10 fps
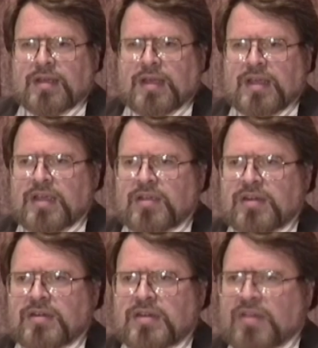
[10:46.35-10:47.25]
a
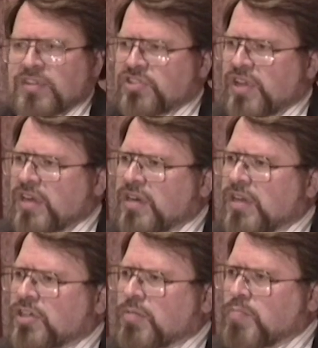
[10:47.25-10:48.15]
devastated
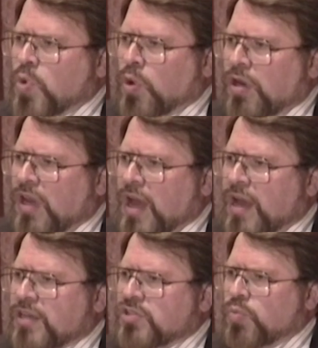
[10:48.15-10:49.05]
and
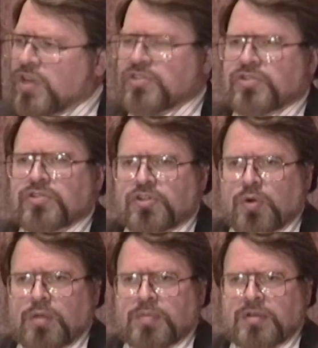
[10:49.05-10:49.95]
demoralized Western
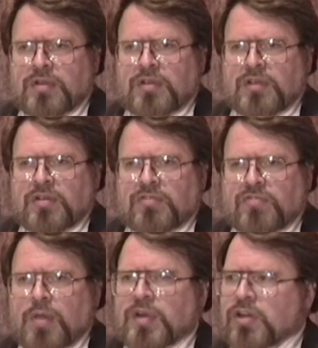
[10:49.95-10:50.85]
Europe
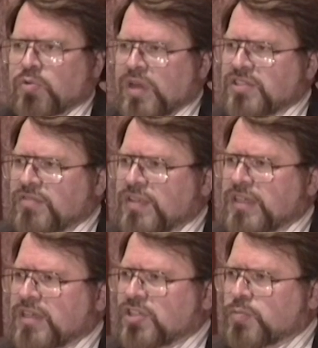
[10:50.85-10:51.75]
from an
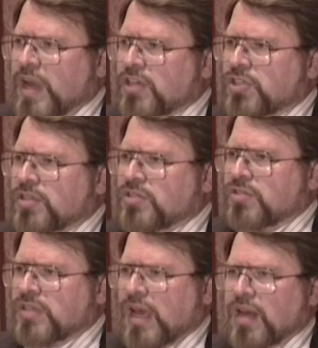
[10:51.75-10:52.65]
aggressively expansionist
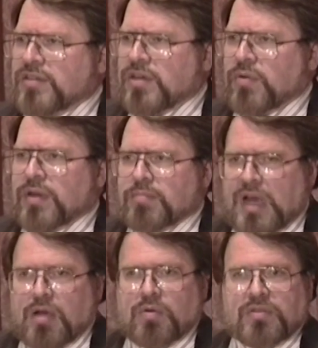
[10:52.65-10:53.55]
totalitarian
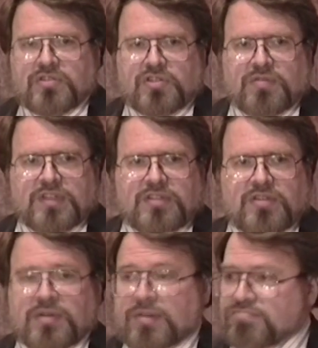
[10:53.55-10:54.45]
power, the Soviet
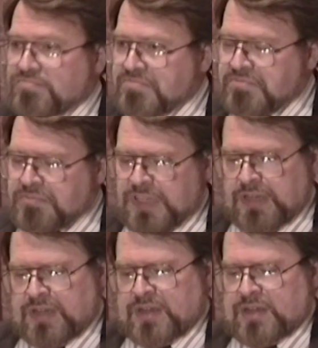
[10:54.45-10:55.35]
Union.
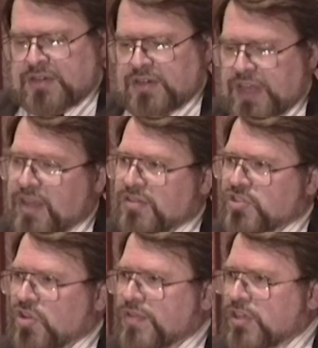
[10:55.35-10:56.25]
Today, the
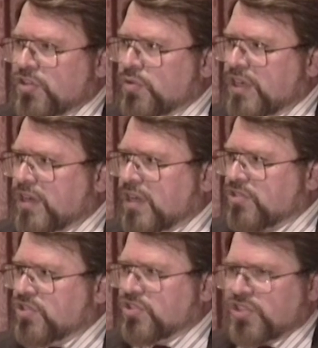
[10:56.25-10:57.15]
Soviet Union
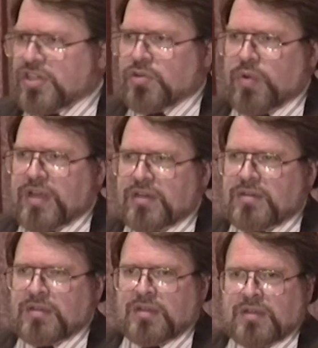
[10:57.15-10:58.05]
has
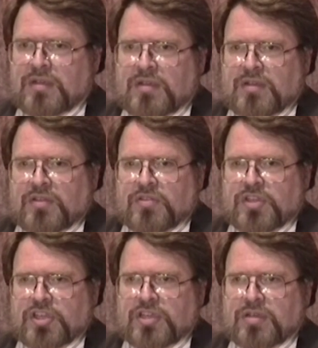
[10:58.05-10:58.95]
disintegrated.
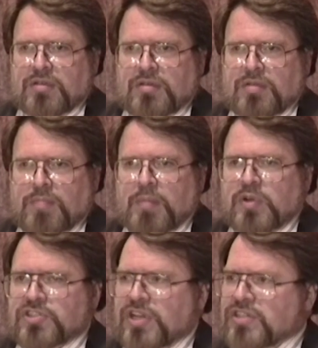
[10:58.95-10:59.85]
The
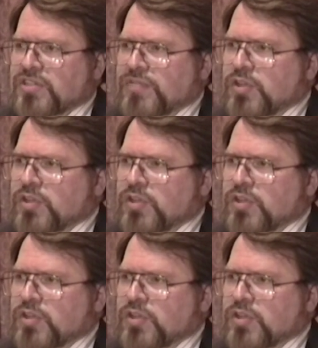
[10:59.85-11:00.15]
member states of the